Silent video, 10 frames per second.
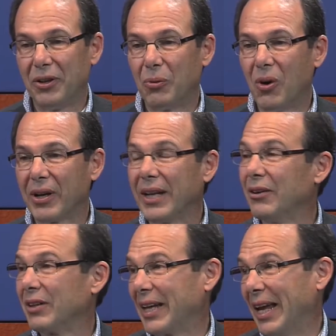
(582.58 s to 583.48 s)
you're walking
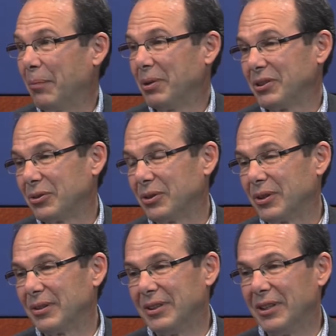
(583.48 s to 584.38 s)
on campus
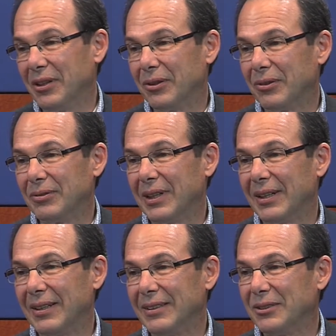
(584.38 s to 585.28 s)
or
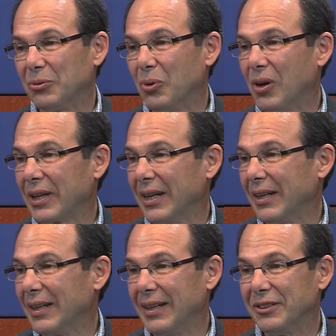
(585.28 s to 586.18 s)
you're
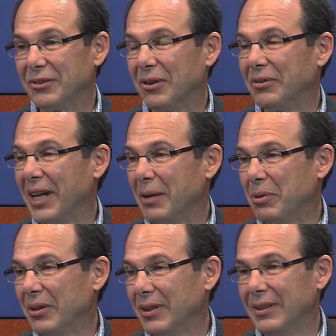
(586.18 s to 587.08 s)
walking in your own
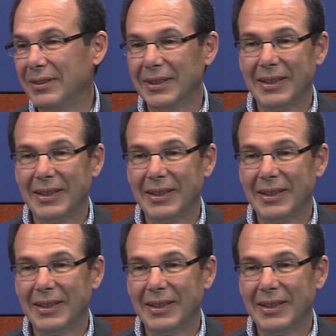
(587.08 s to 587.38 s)
neighborhood,